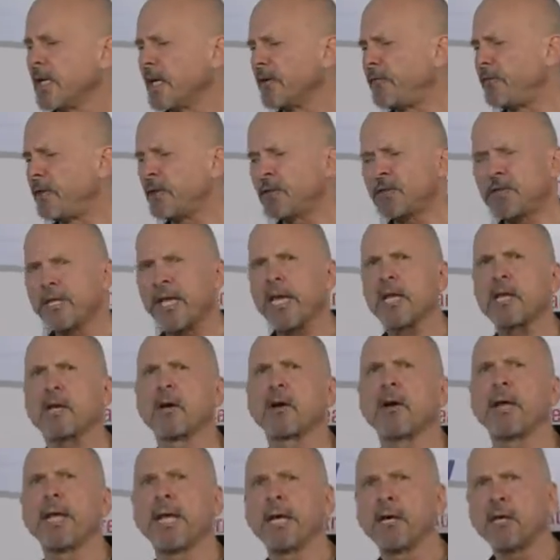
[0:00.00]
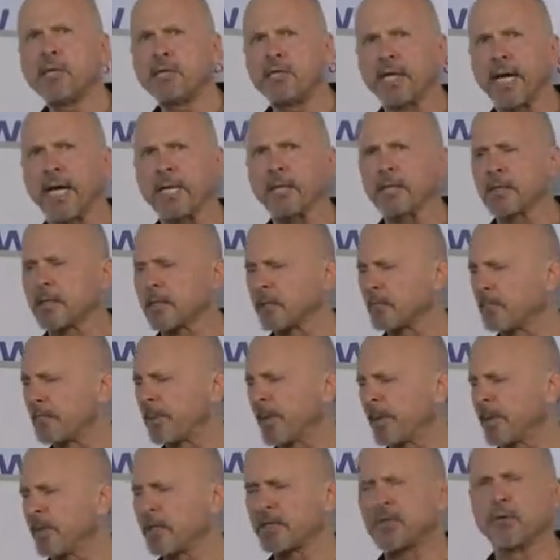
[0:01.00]
If you take our air jet and
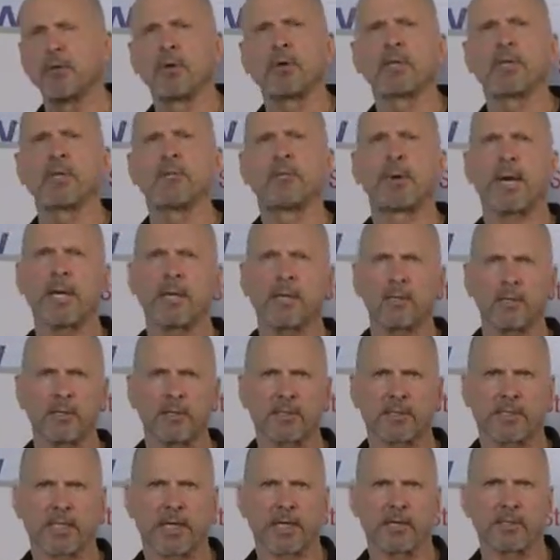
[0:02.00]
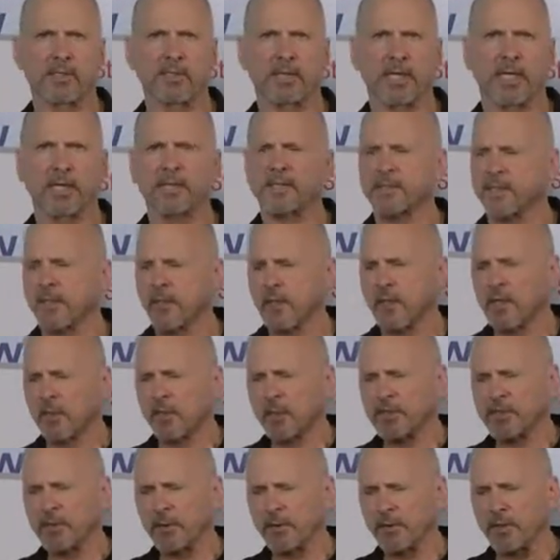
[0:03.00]
compare it to a competitor's air jets,
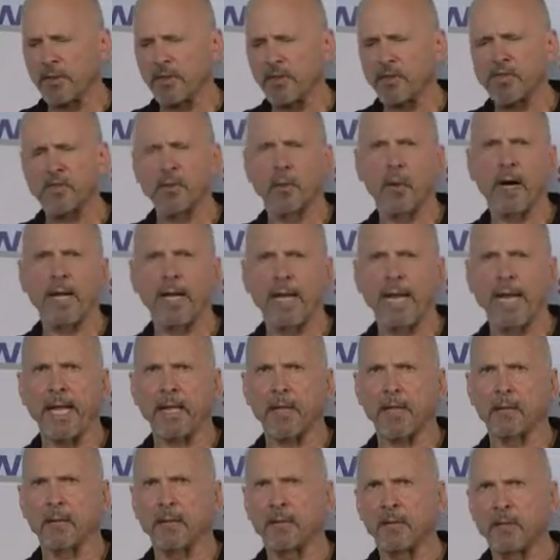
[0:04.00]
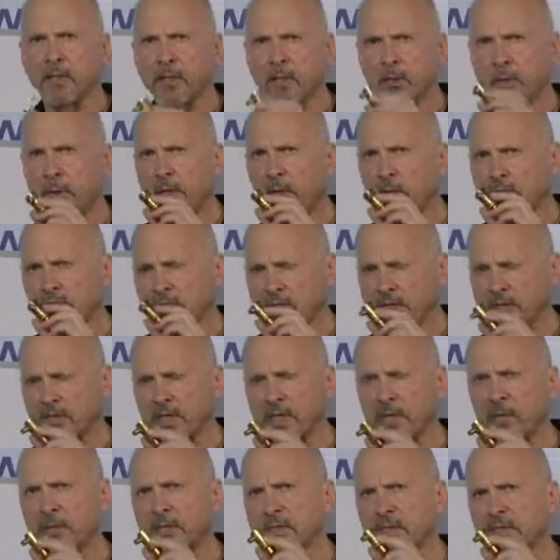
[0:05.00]
which only use one angle, we use a
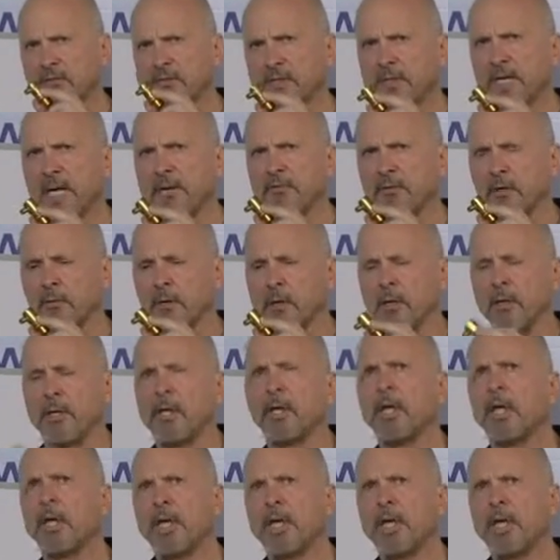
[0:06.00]
series of several,